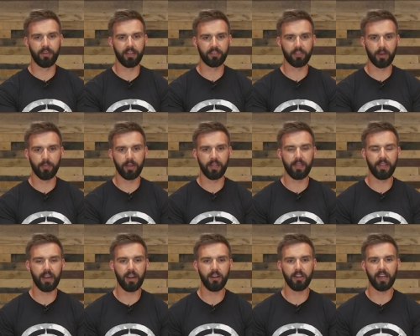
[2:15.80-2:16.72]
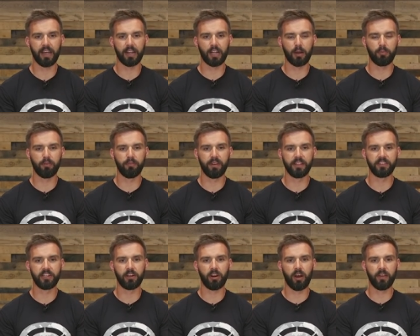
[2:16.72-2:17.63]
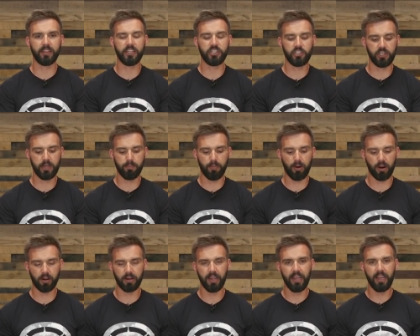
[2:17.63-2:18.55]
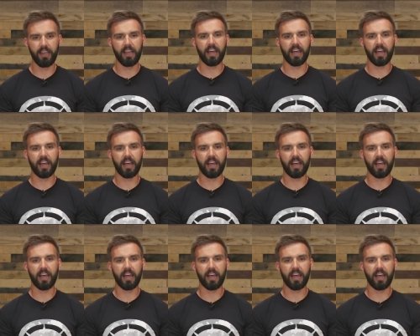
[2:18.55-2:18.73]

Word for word: vents coming in there, you got a couple vents here on the chin bar.